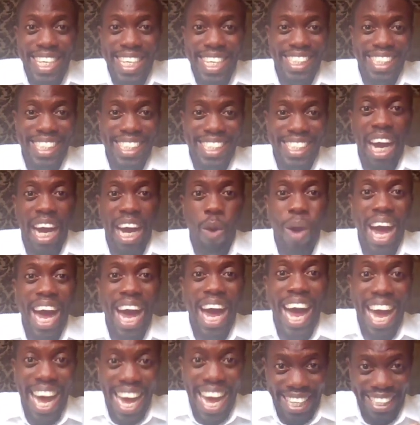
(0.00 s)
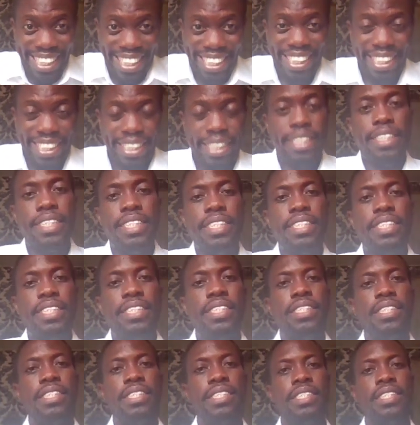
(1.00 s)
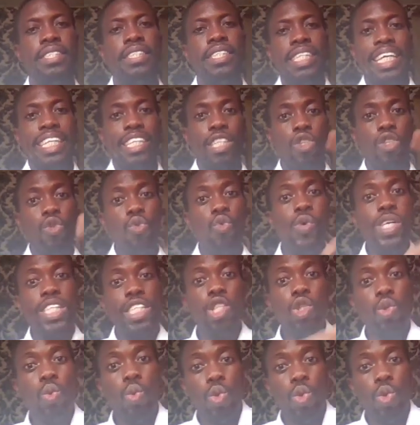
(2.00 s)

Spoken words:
It's like our hand that is waiting